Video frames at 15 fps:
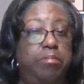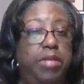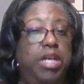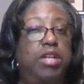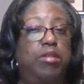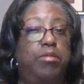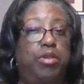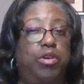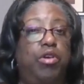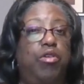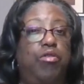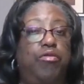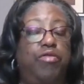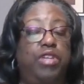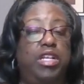minimal,
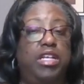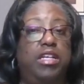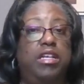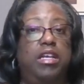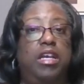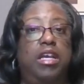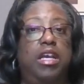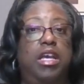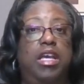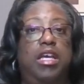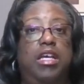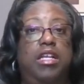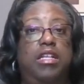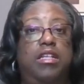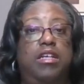hopefully,
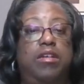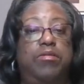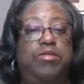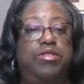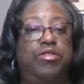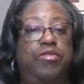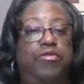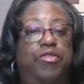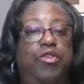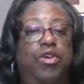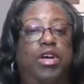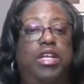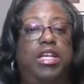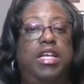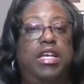and help to
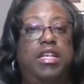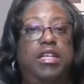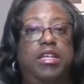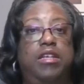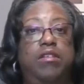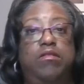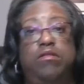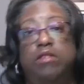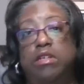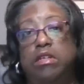avoid any